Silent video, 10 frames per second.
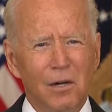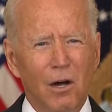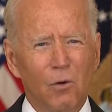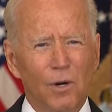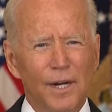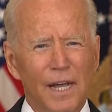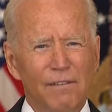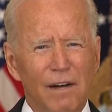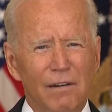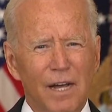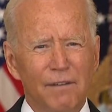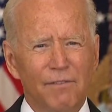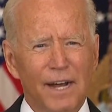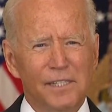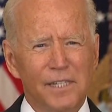Already, I've outlined
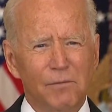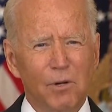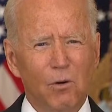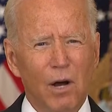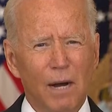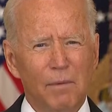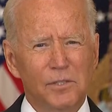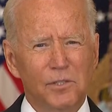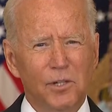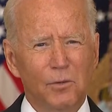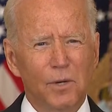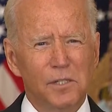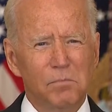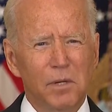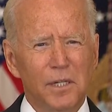vaccine requirements that are going to
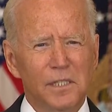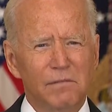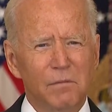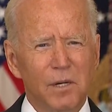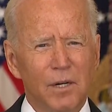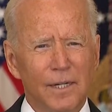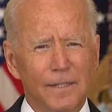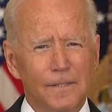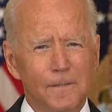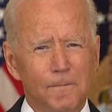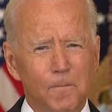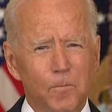reach millions of Americans,